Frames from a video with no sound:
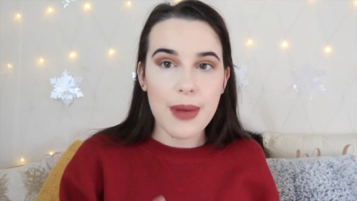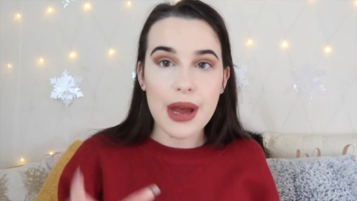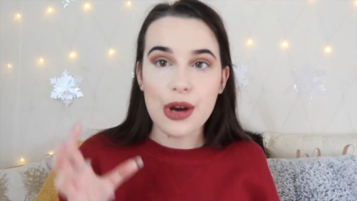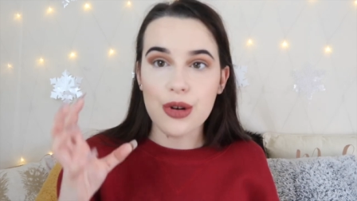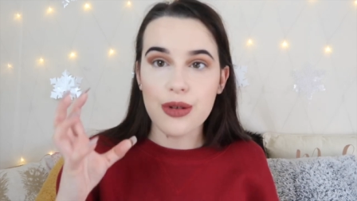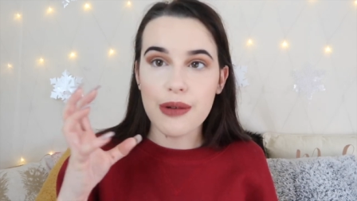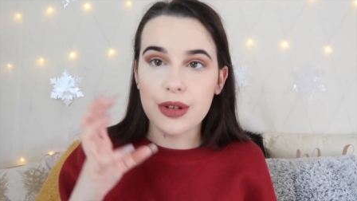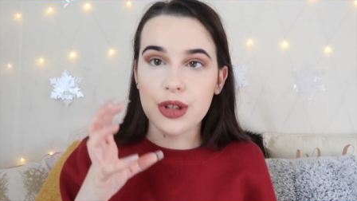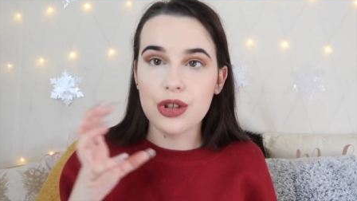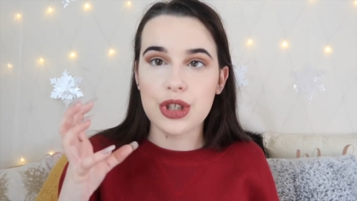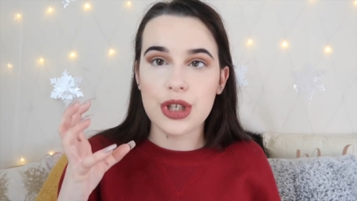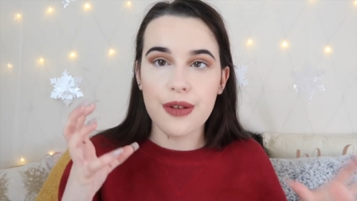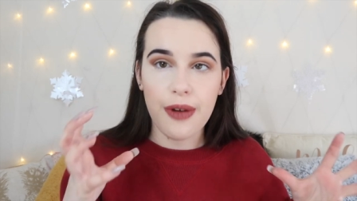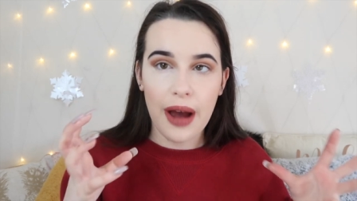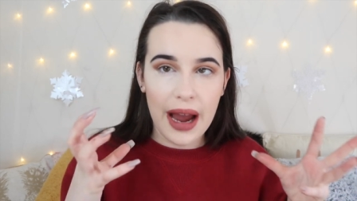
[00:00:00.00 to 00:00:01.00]
Makeup
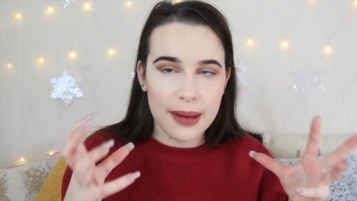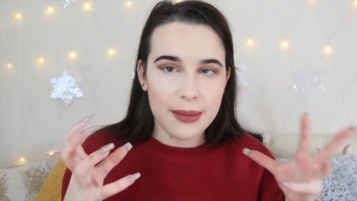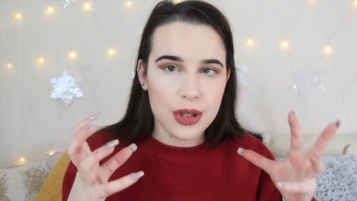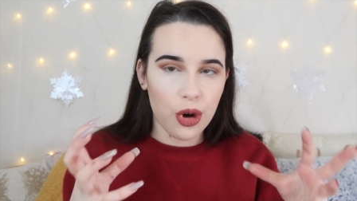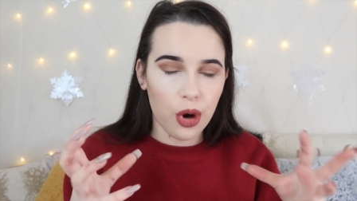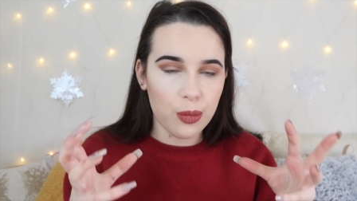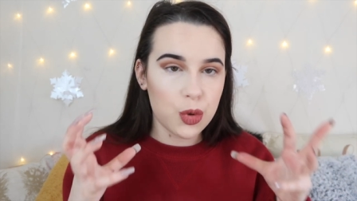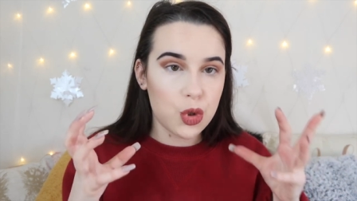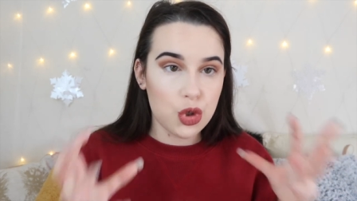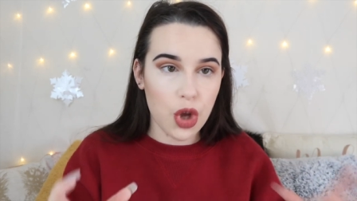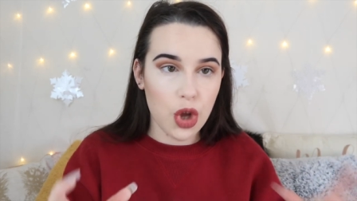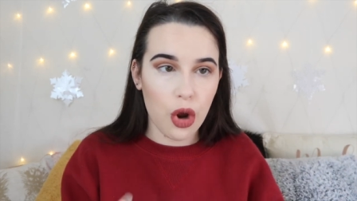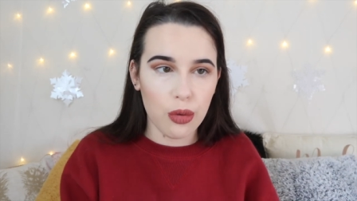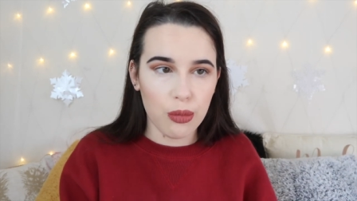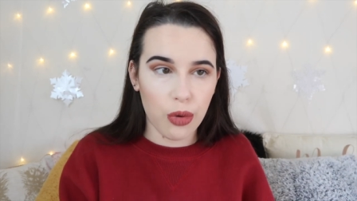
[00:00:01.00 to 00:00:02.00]
Revolution have hyped it up
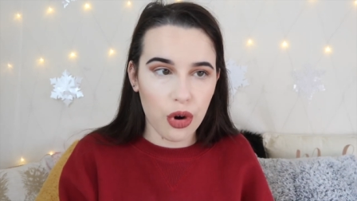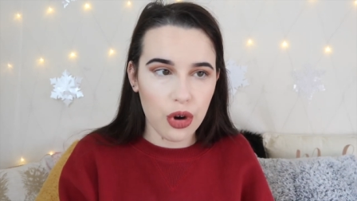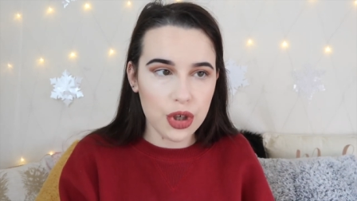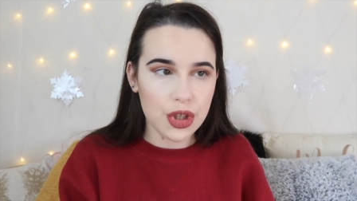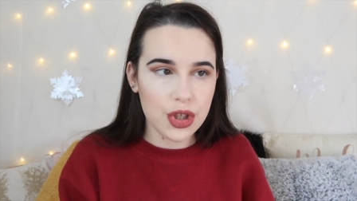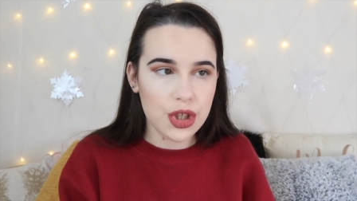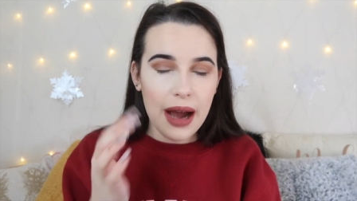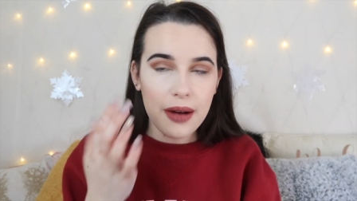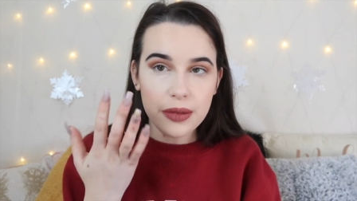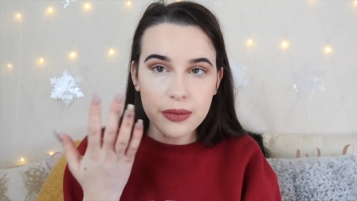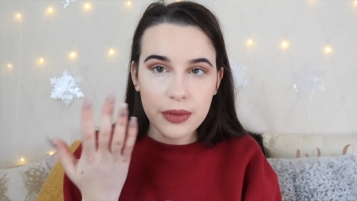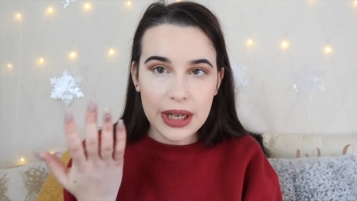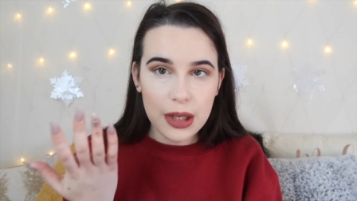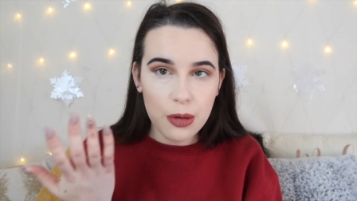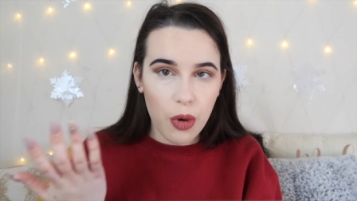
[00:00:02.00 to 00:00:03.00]
so much. I
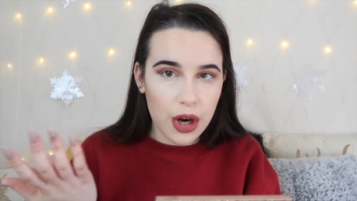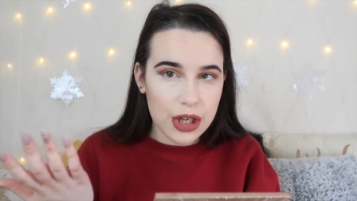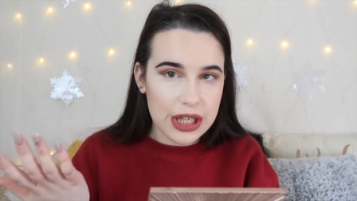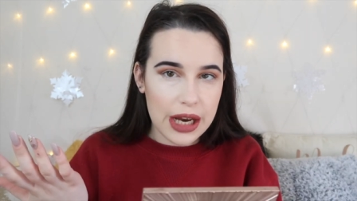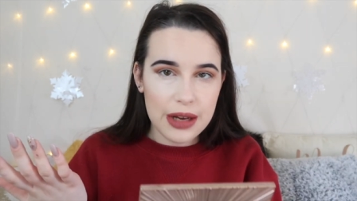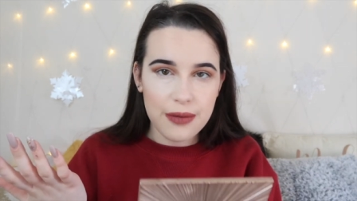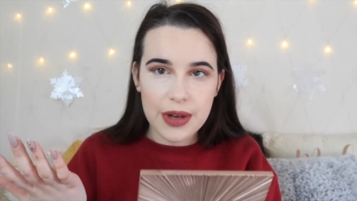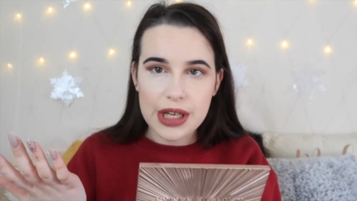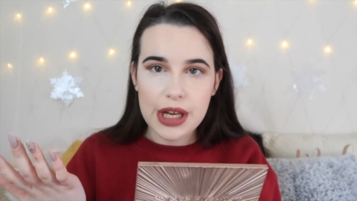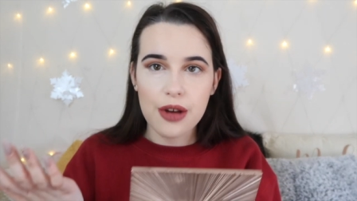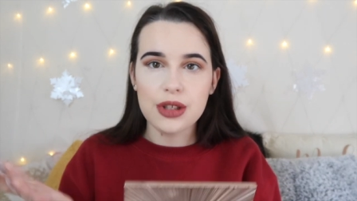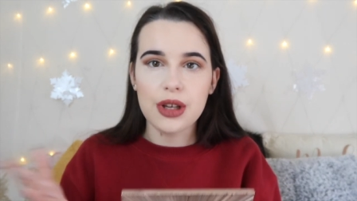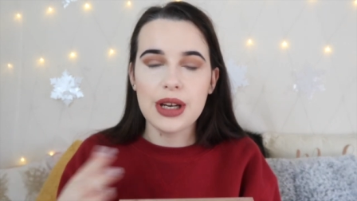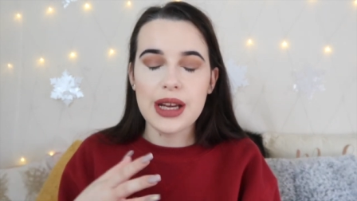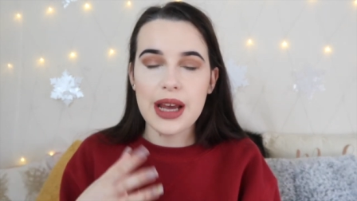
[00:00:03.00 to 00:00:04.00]
haven't really watched any
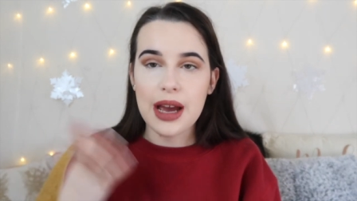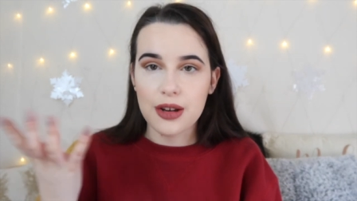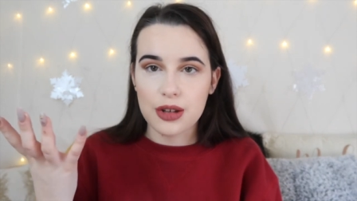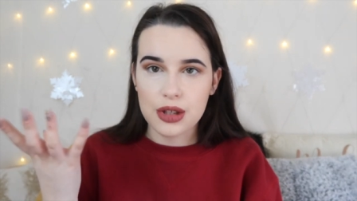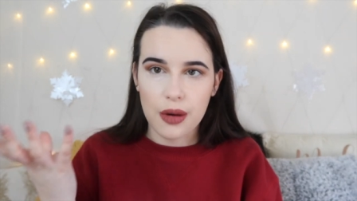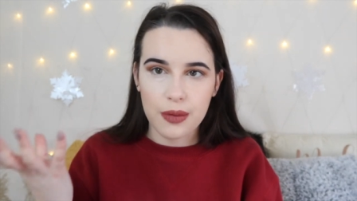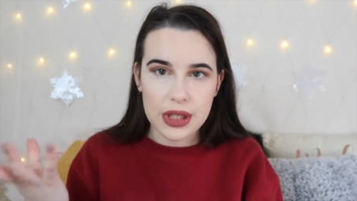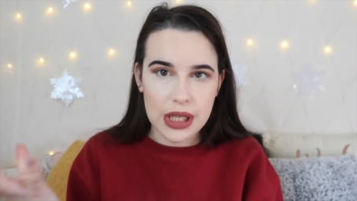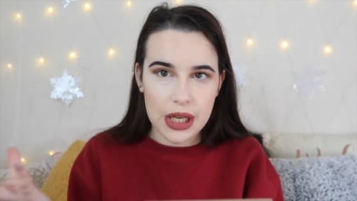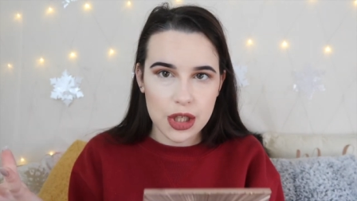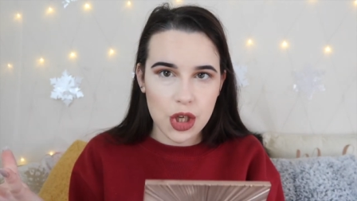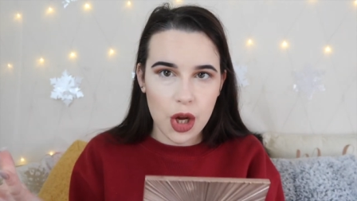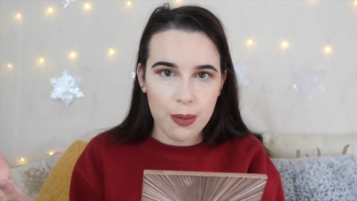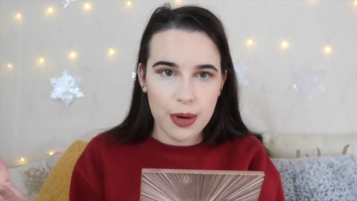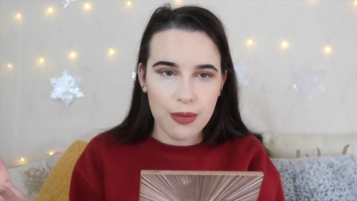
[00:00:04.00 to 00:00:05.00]
videos on it yet because obviously
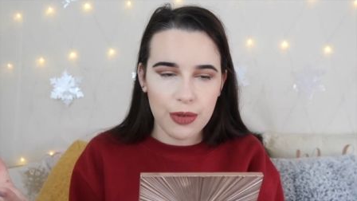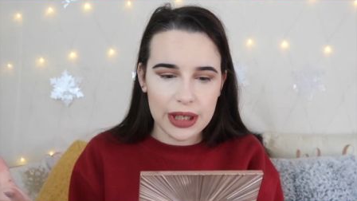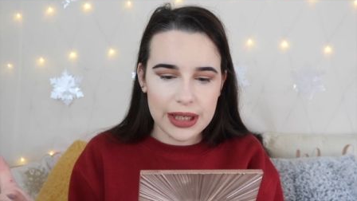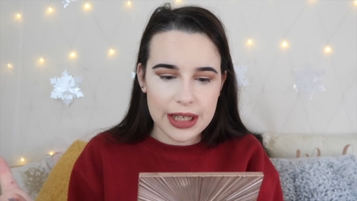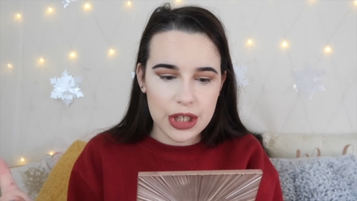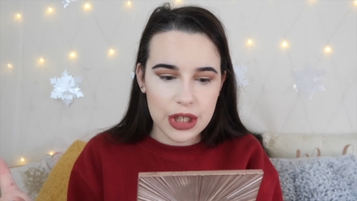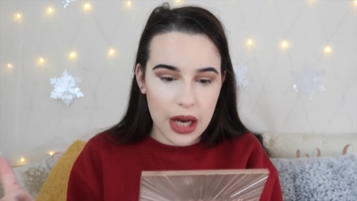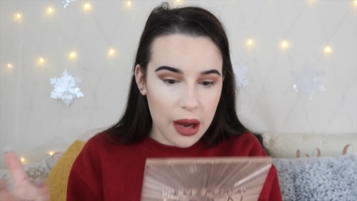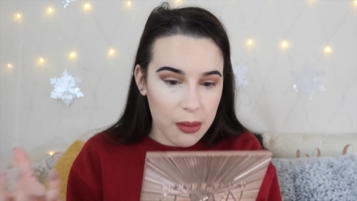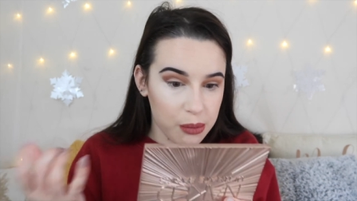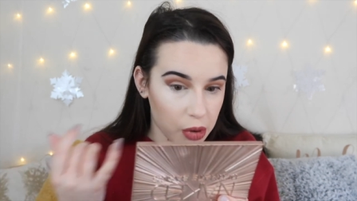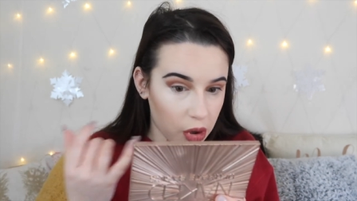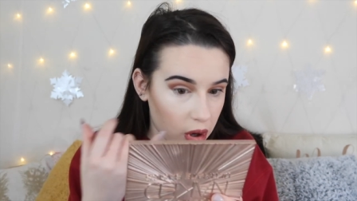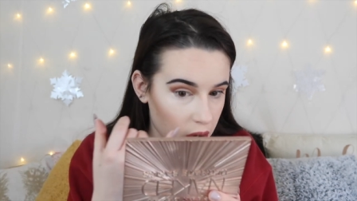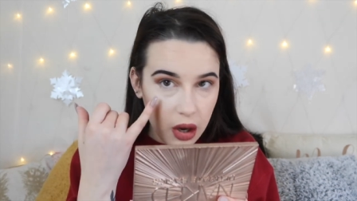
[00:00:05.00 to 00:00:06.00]
it's not been released yet,
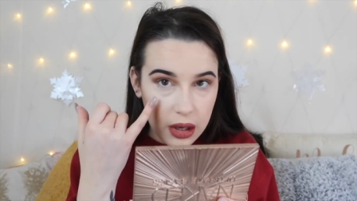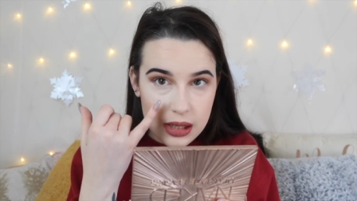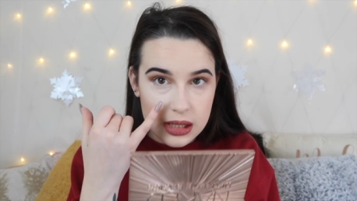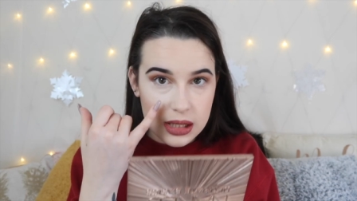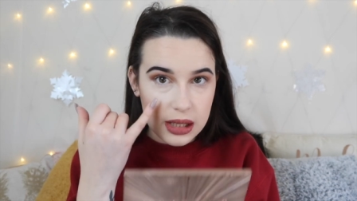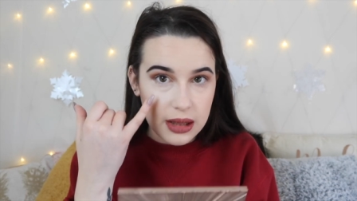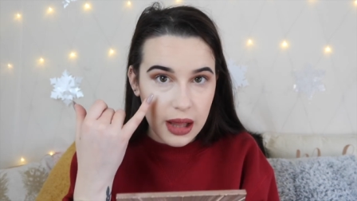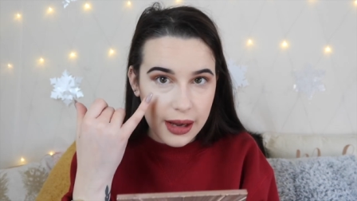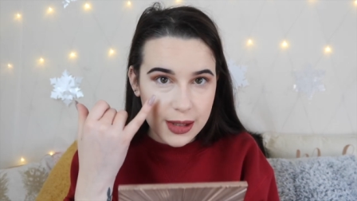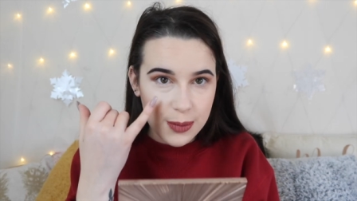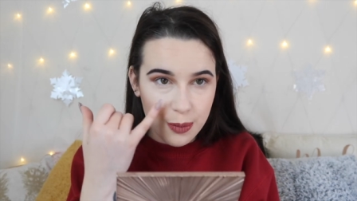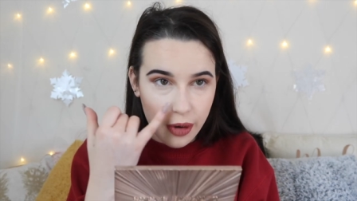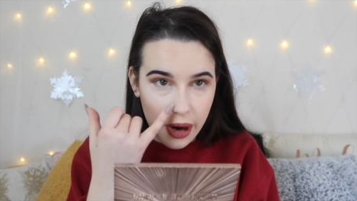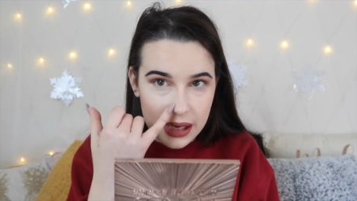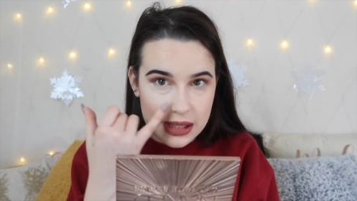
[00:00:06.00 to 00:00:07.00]
but honestly that has
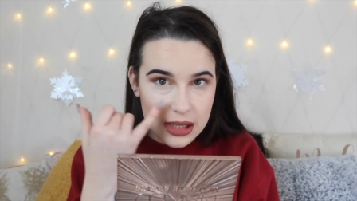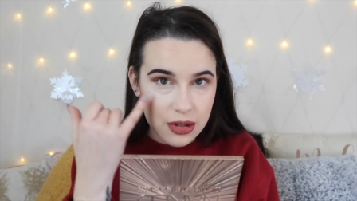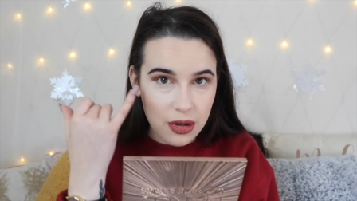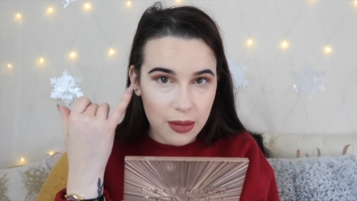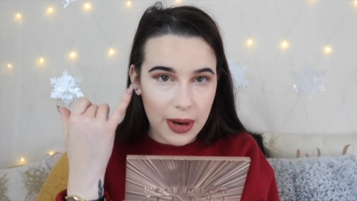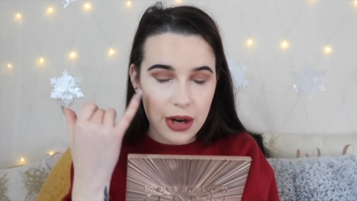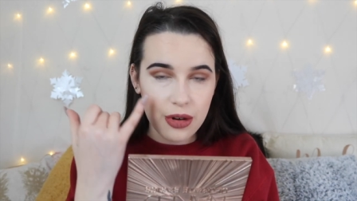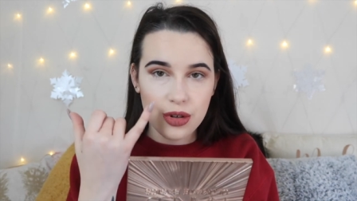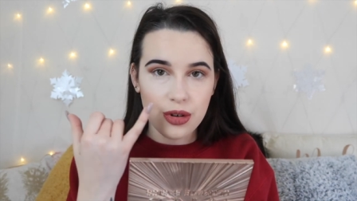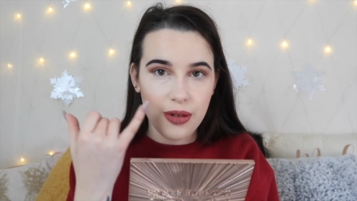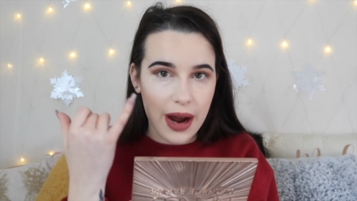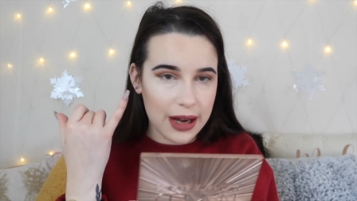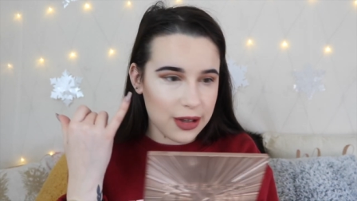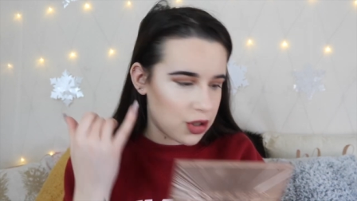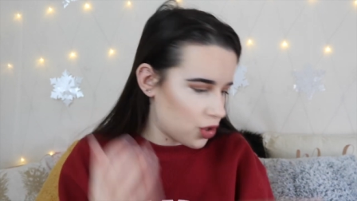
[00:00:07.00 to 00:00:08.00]
brightened up my under
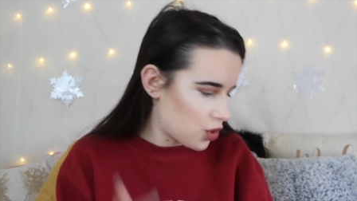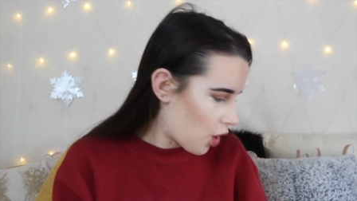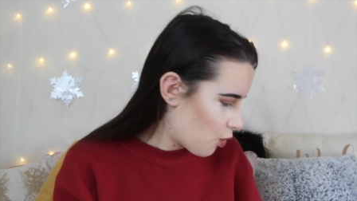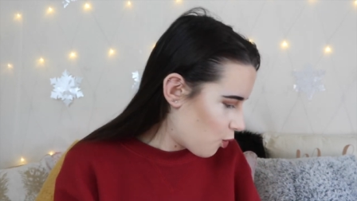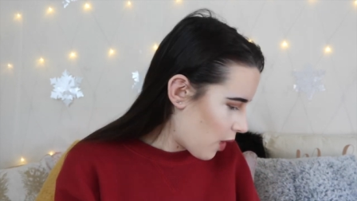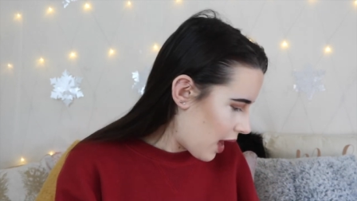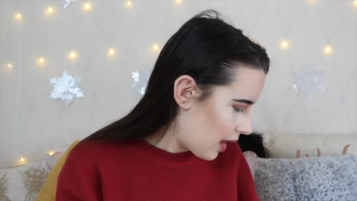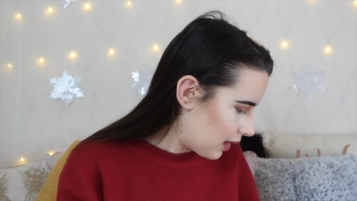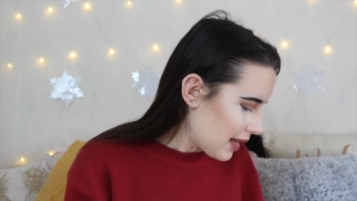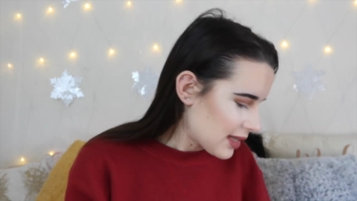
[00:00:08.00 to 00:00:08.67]
eyes so well.